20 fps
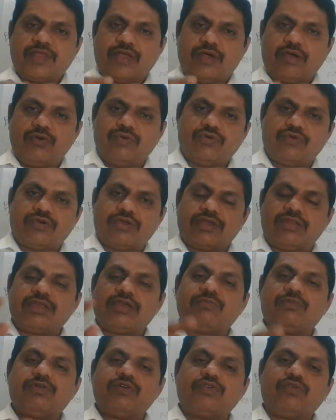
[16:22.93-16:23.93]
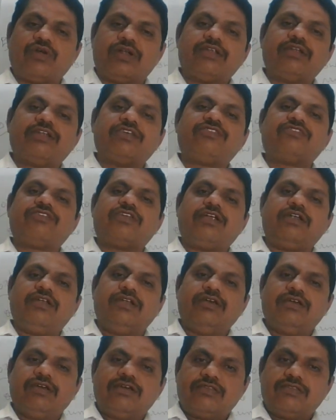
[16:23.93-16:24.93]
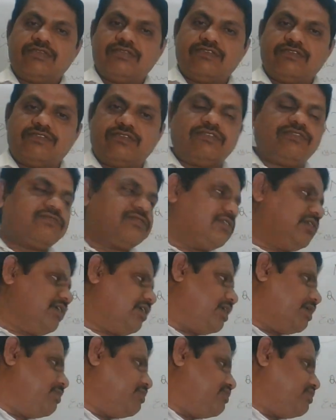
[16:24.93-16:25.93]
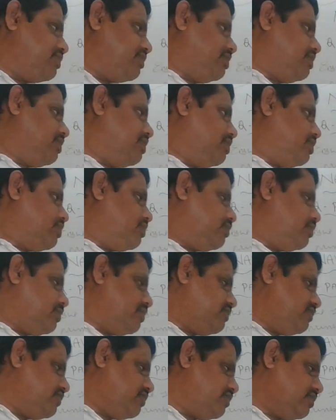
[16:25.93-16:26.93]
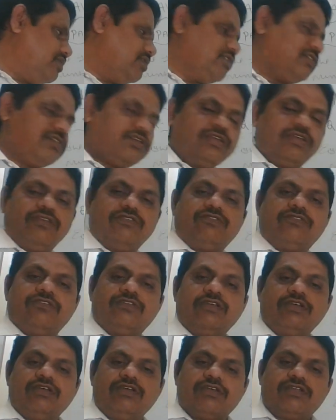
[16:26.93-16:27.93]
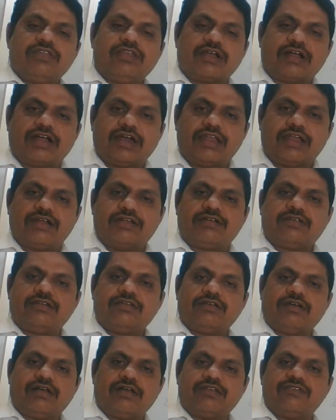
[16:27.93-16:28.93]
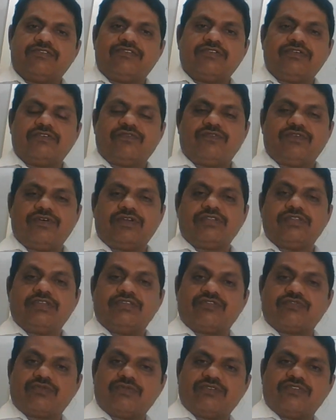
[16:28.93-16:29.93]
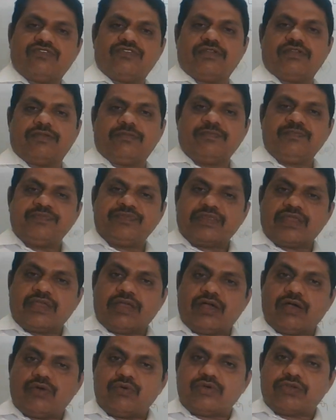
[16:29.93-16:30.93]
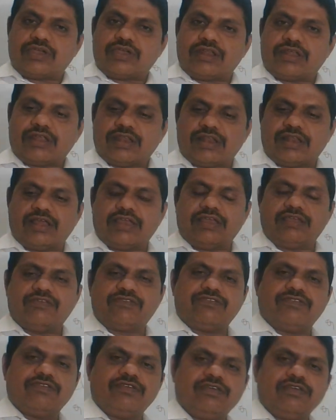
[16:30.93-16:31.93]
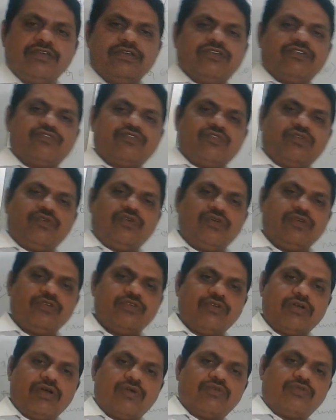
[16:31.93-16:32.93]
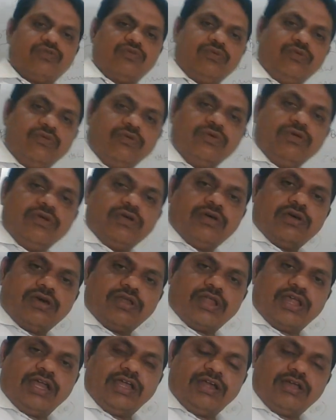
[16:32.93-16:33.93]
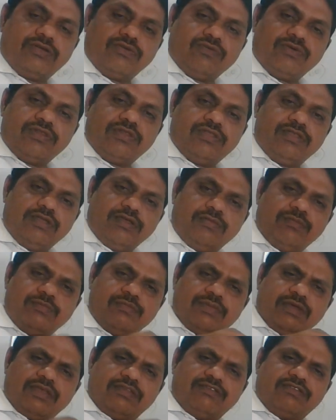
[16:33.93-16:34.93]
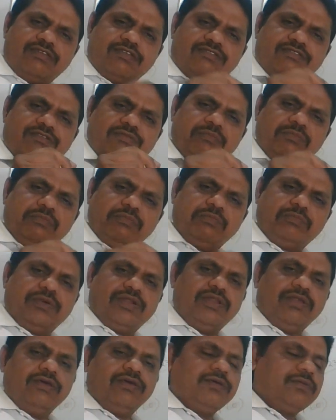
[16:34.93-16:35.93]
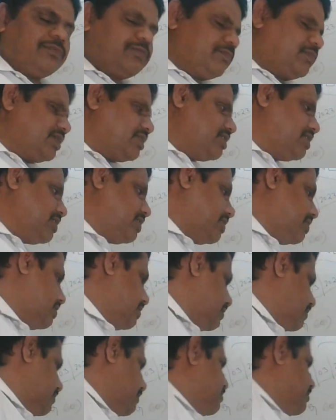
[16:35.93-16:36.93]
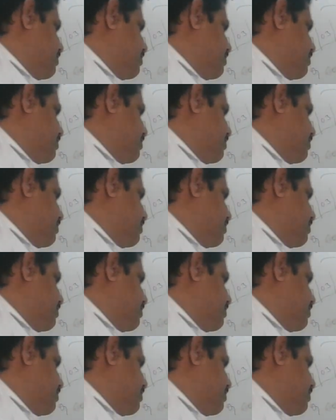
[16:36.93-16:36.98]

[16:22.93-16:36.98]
how you can able to understand this is the option which is the correct answer for this question, how you can analyze. So you have to write with the basic simple method